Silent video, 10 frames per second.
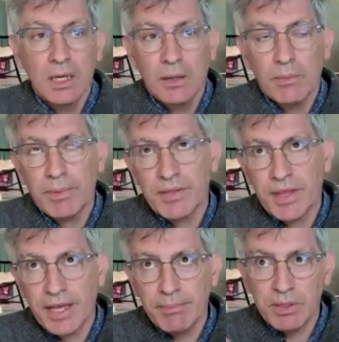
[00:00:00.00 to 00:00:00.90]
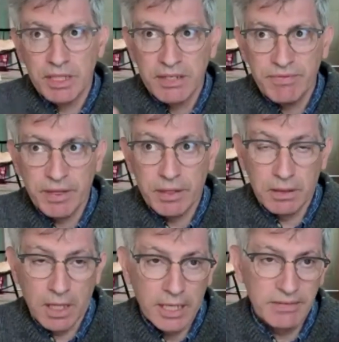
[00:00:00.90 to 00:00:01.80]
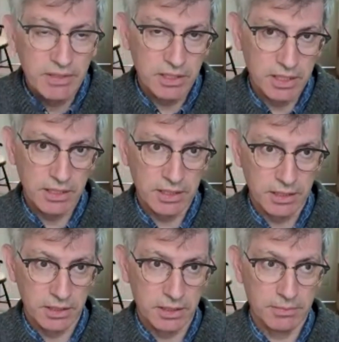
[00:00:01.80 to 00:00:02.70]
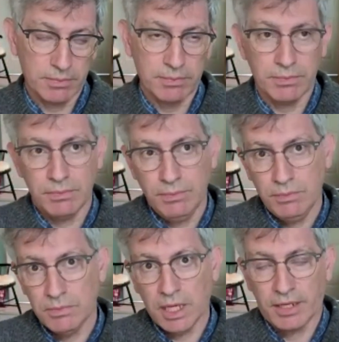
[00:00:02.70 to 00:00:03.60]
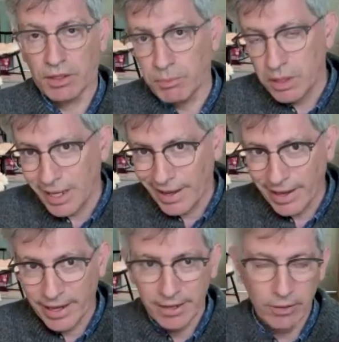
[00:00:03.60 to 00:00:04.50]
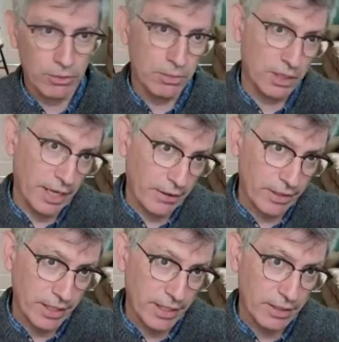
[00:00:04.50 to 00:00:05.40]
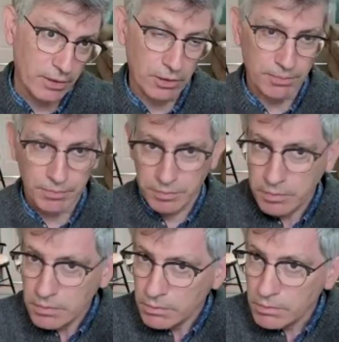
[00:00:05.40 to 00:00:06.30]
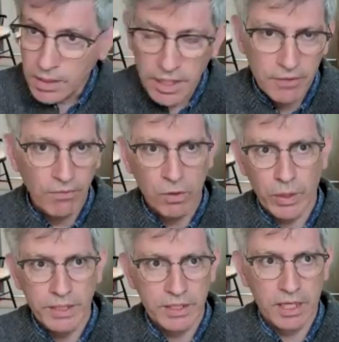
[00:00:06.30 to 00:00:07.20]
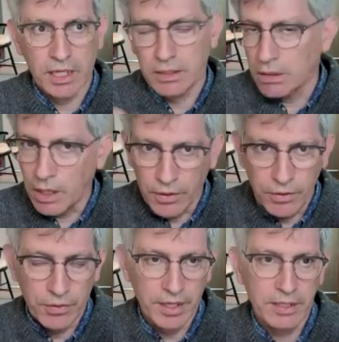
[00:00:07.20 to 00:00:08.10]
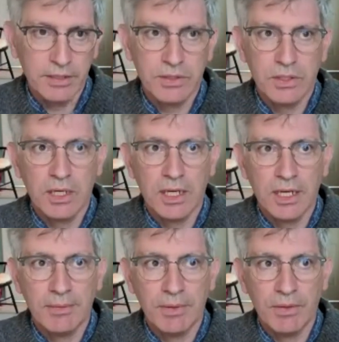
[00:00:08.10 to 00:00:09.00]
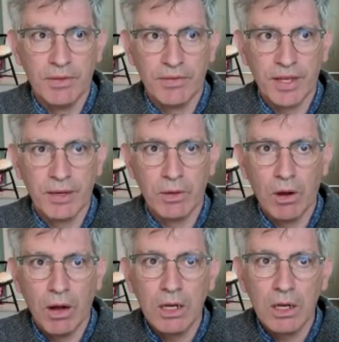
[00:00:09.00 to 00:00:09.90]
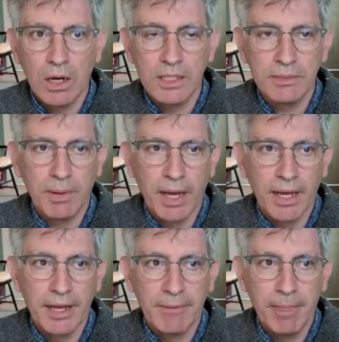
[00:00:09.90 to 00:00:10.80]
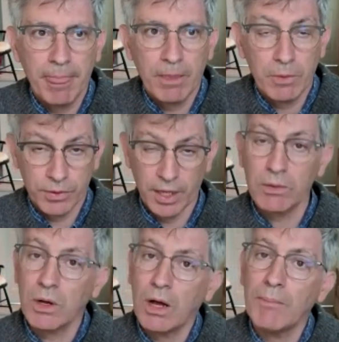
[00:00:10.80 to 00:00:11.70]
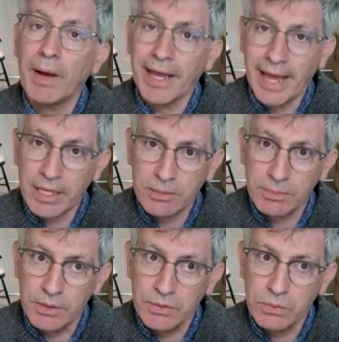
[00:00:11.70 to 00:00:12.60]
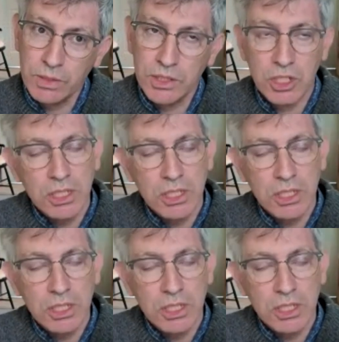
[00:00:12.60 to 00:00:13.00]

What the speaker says: but they believed that a lot of diseases, like the plague or malaria or influenza or other things, that they were all caused by what they would call miasmas, which